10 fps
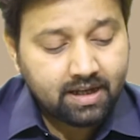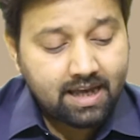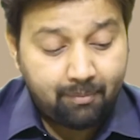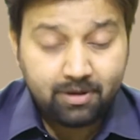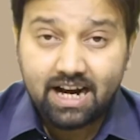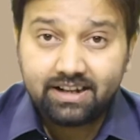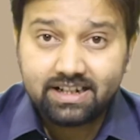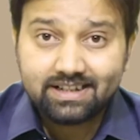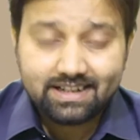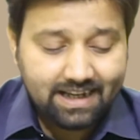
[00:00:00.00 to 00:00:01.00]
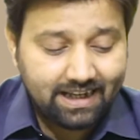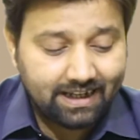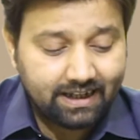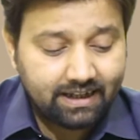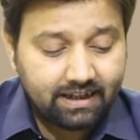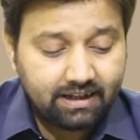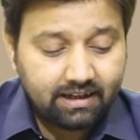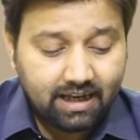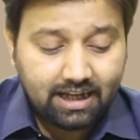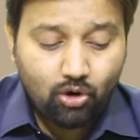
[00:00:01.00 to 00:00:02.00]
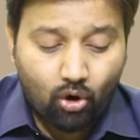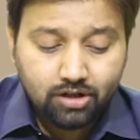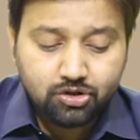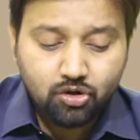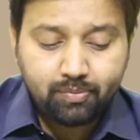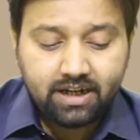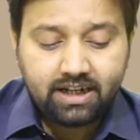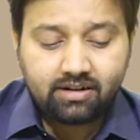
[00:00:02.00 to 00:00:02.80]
Hepatitis A can also be